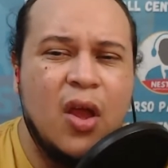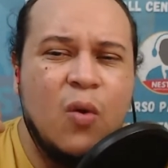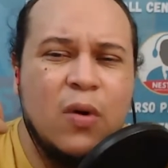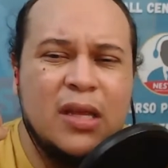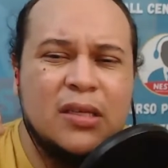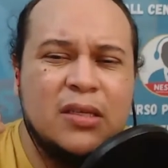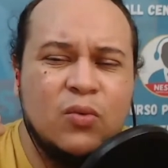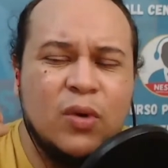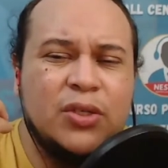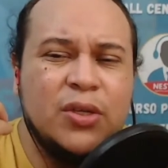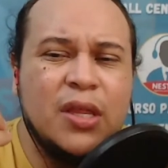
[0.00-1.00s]
What
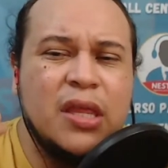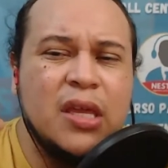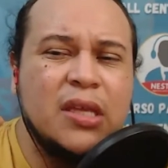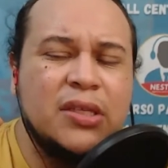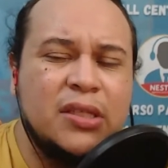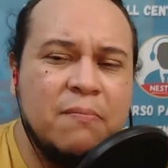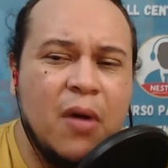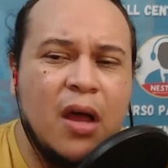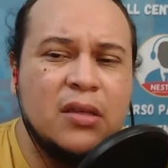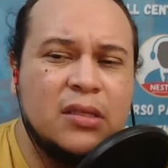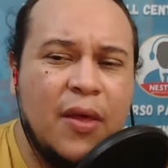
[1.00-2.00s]
do you think is the
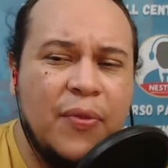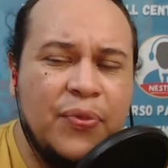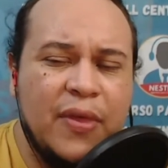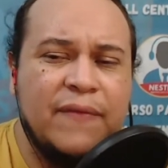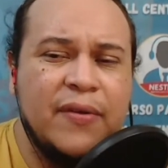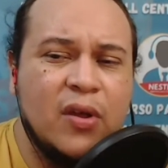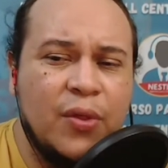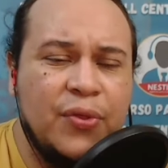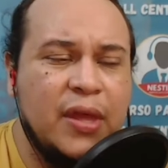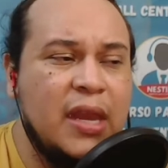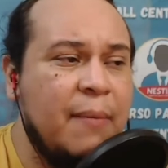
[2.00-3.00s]
most difficult
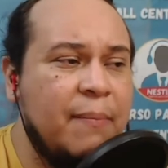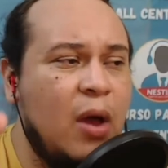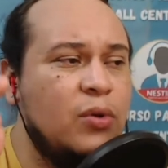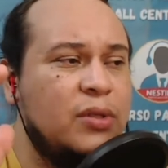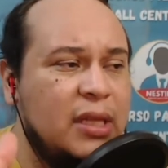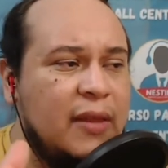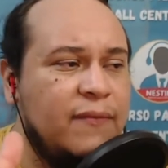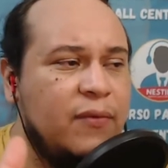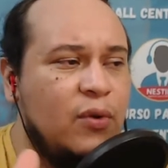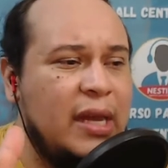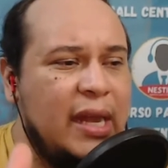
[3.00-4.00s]
thing about
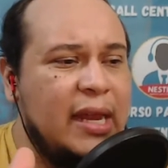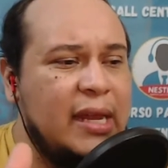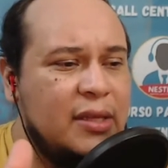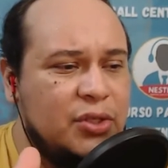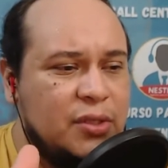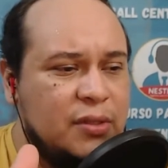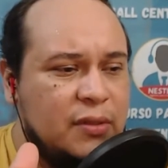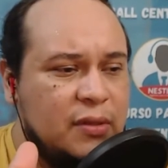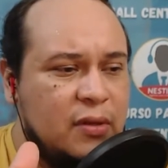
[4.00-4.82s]
telephoning in English?